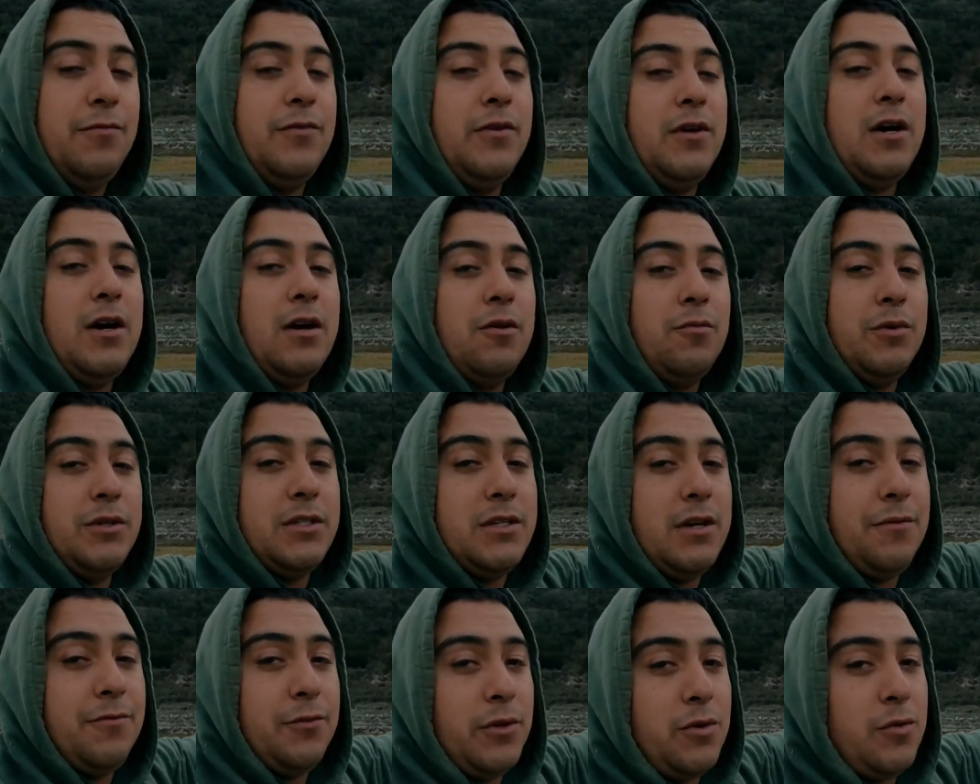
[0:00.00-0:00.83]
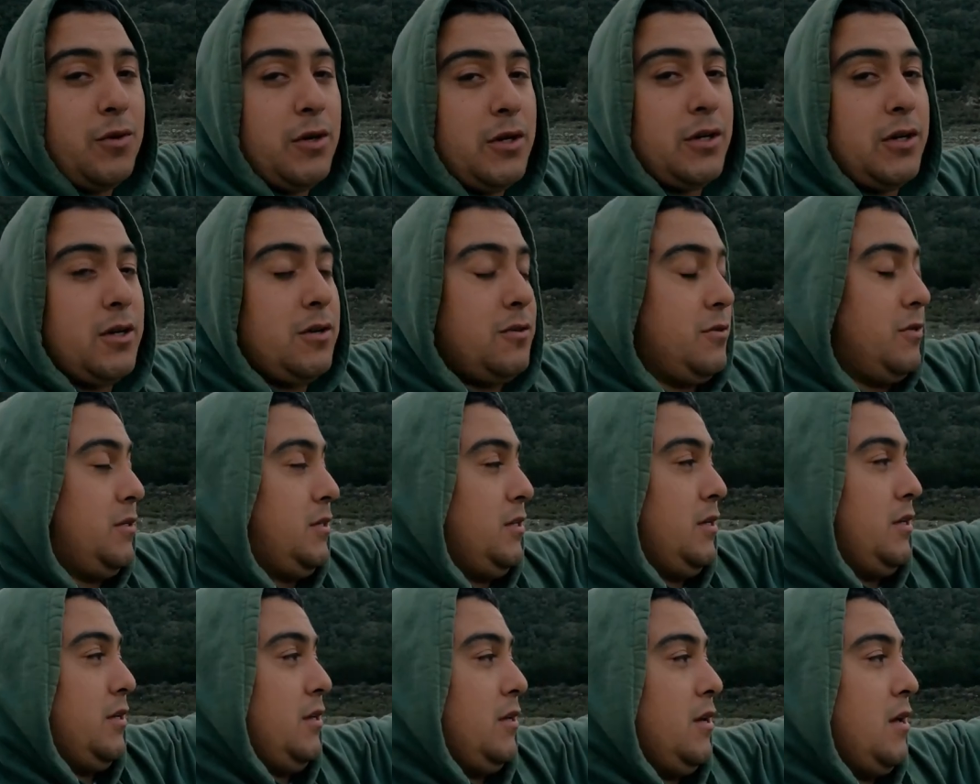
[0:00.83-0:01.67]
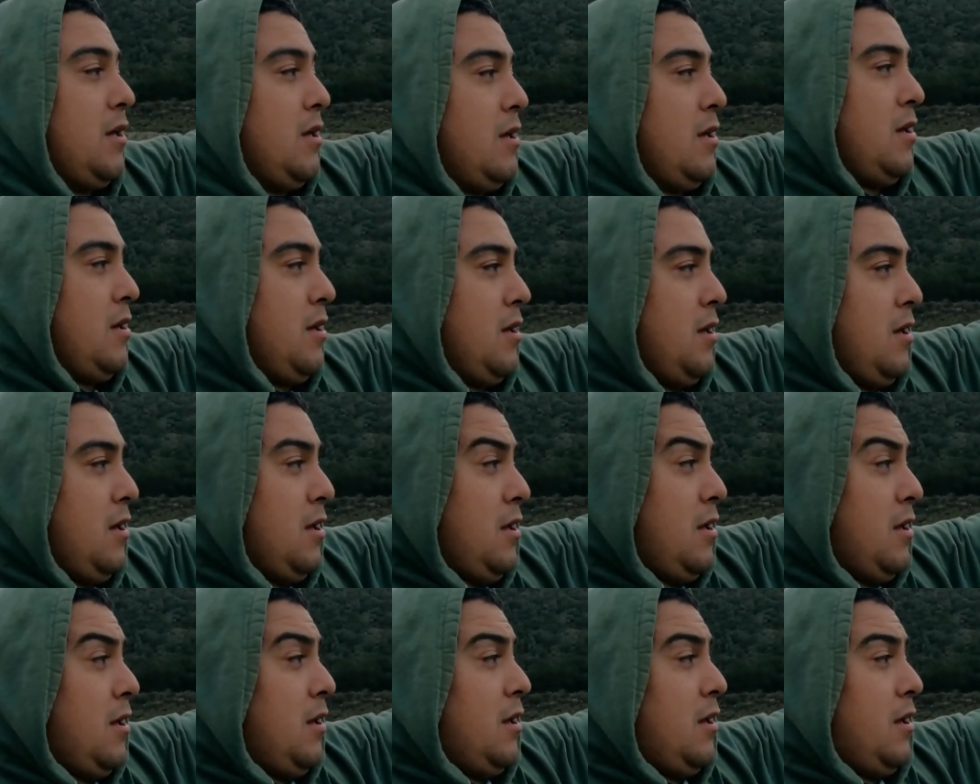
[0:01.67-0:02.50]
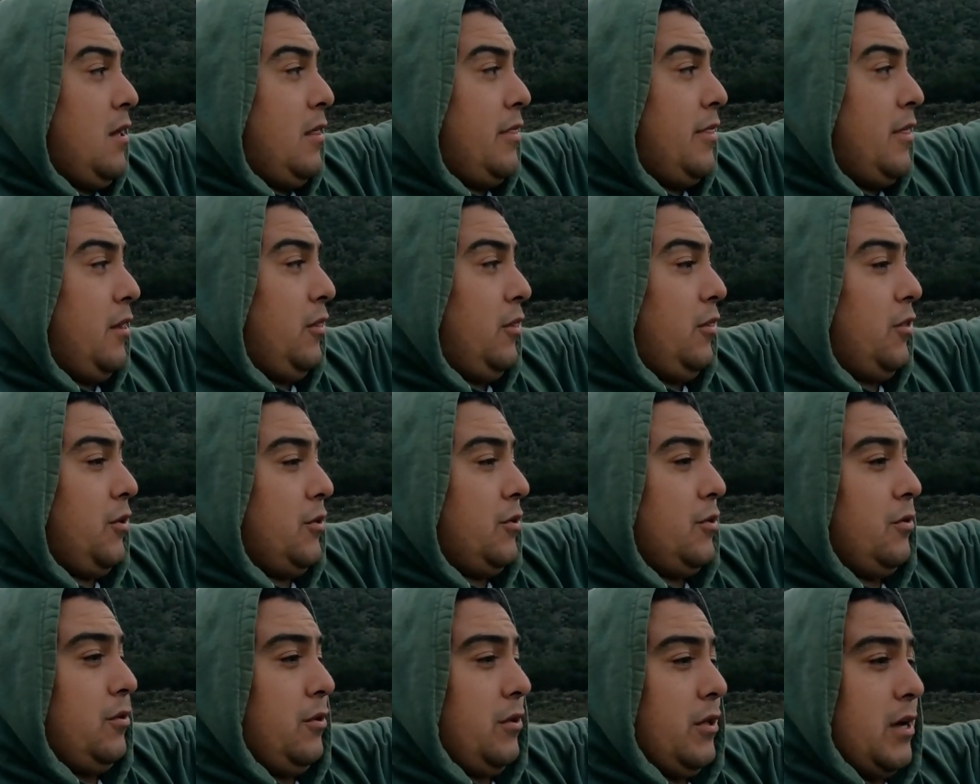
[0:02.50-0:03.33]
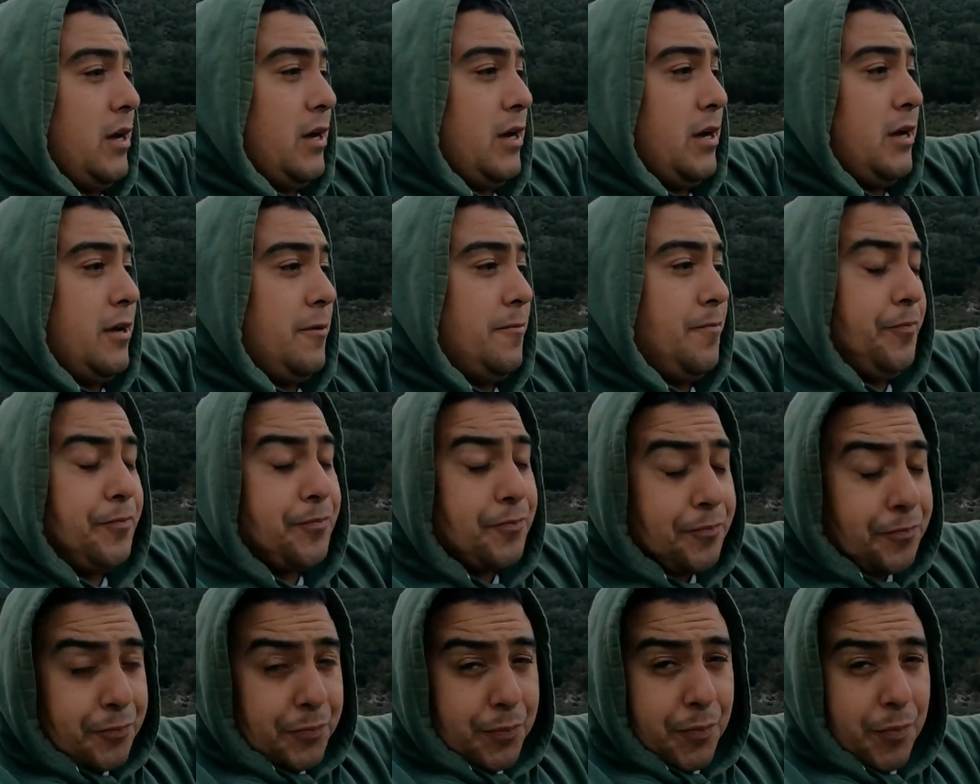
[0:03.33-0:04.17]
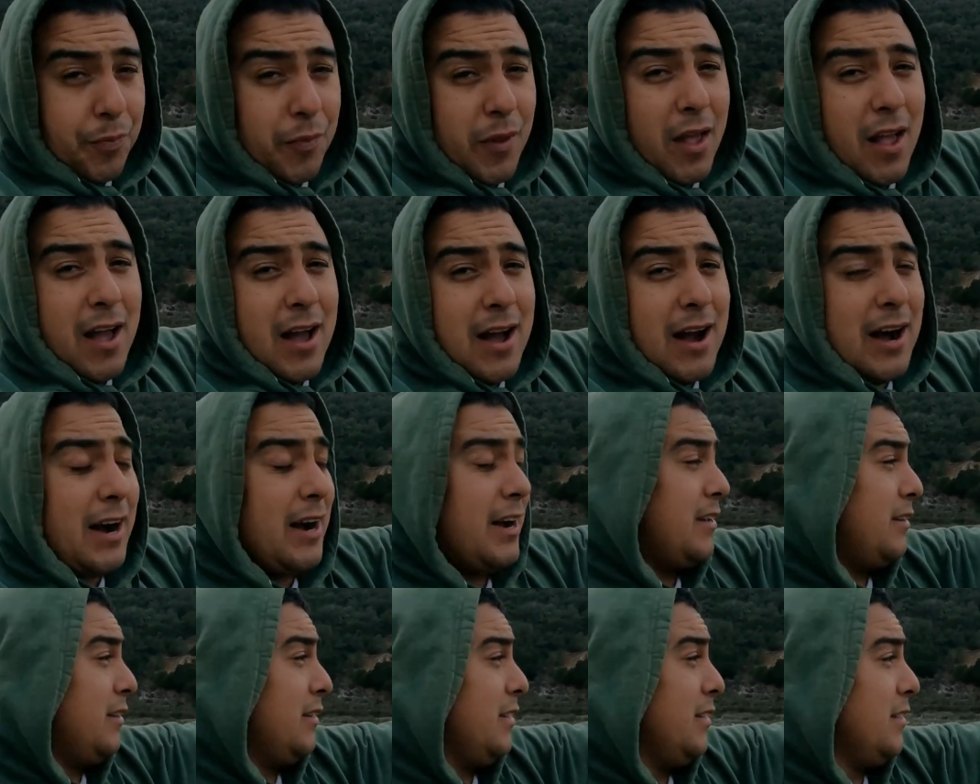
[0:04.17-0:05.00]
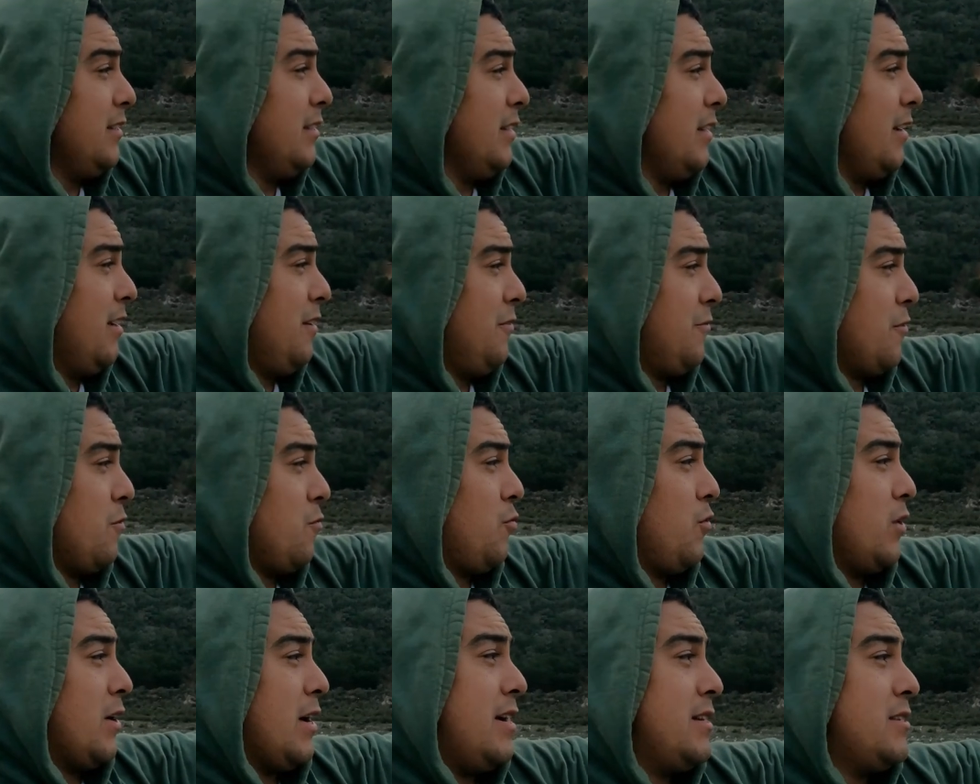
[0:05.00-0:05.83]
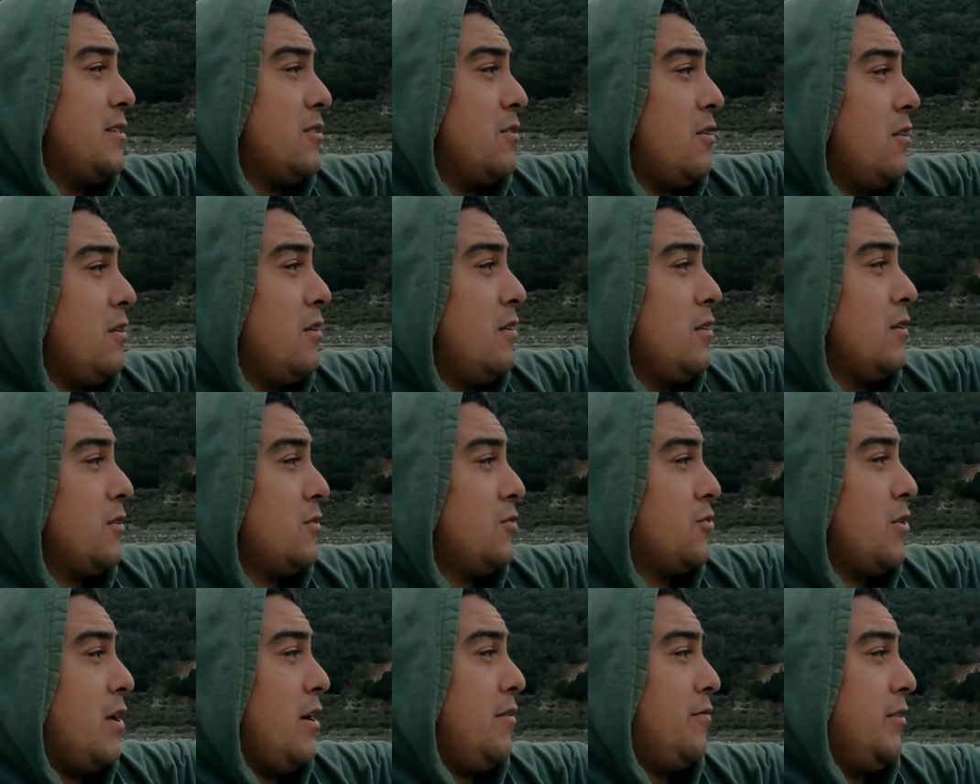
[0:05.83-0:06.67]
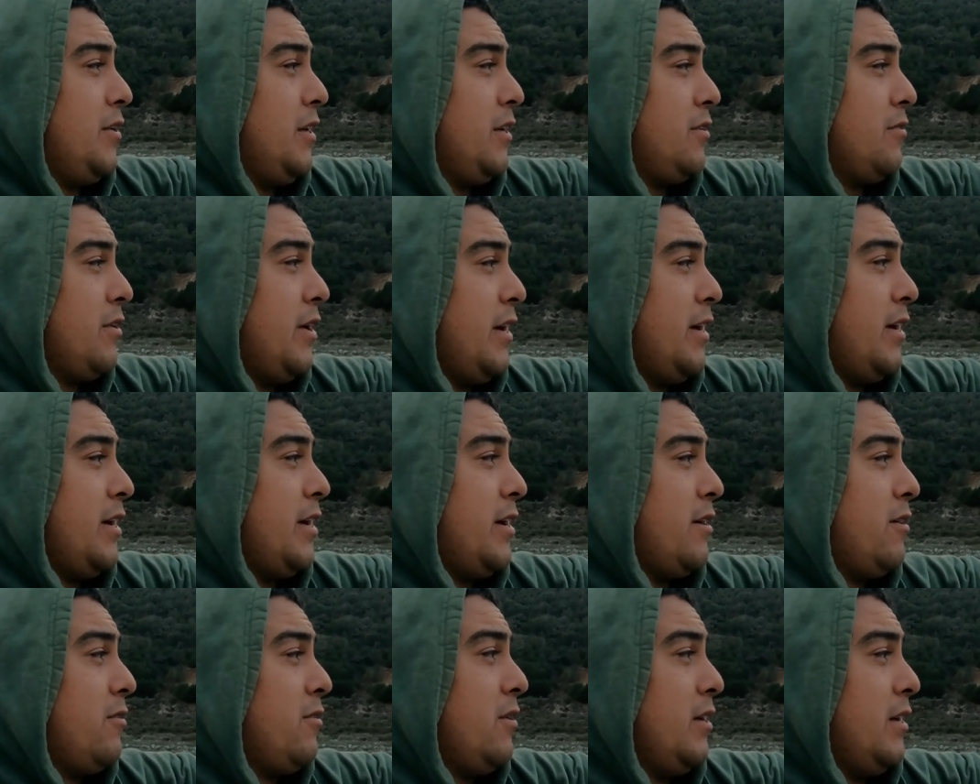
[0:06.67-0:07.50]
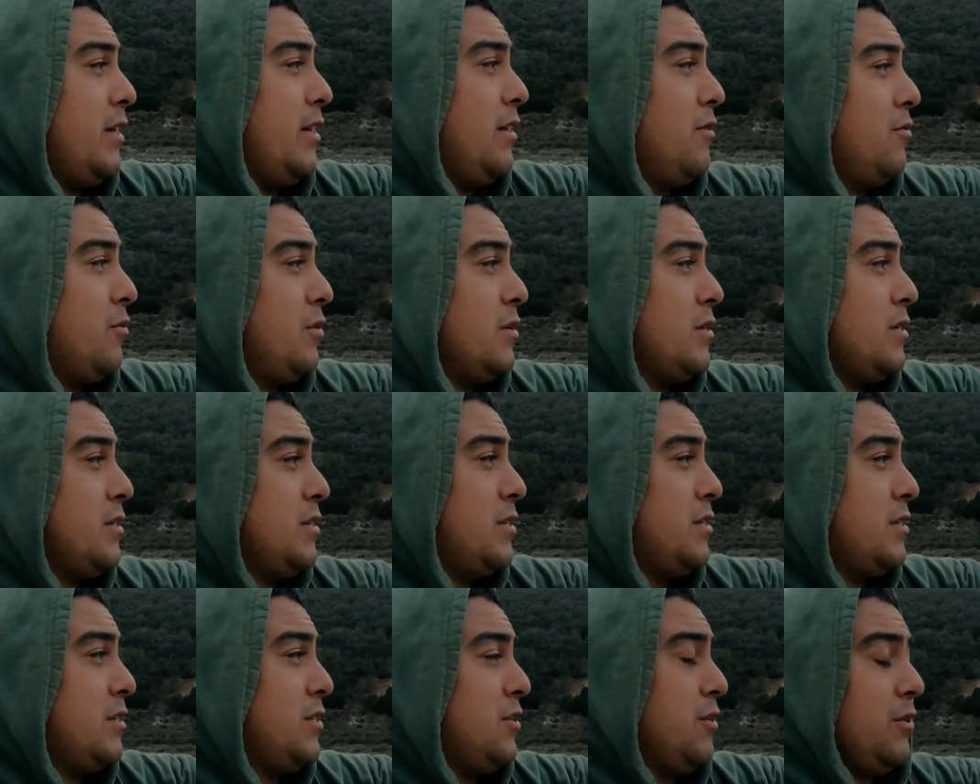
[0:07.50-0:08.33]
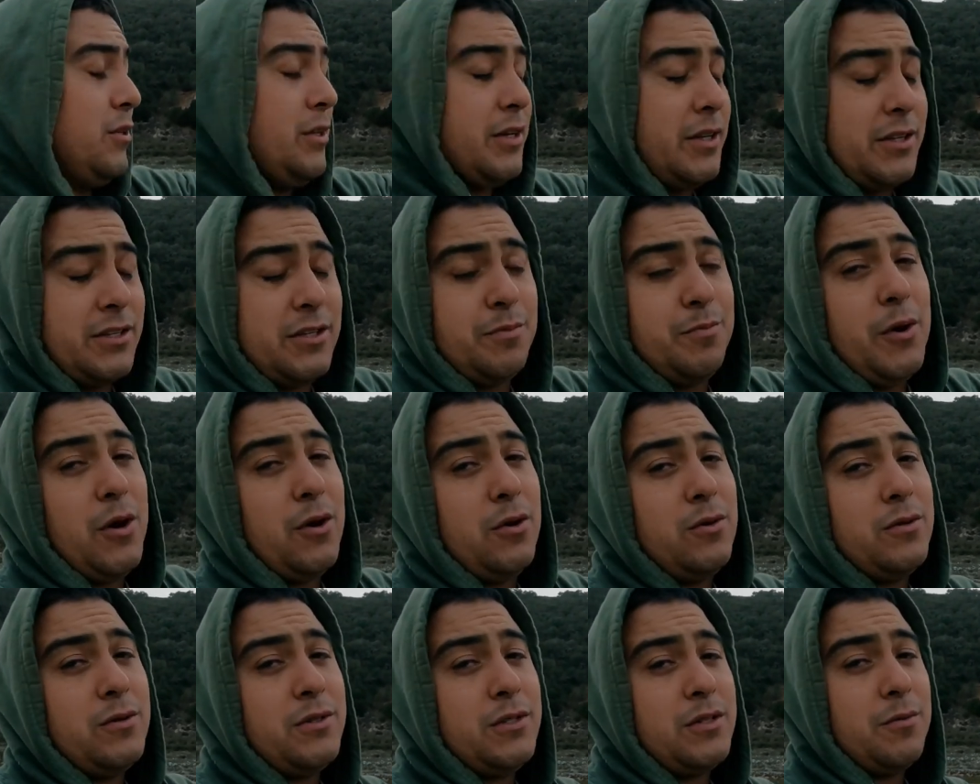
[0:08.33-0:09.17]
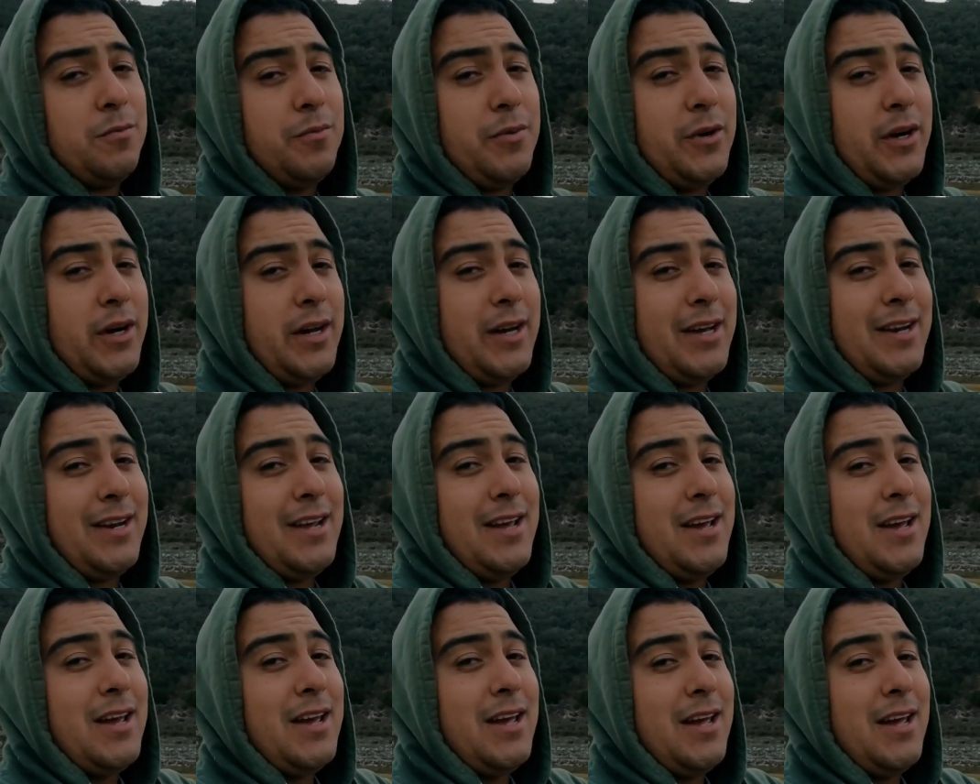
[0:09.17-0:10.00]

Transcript: if not, we definitely want to go see the little uh, island. From what I saw driving in right now, it was still exposed, but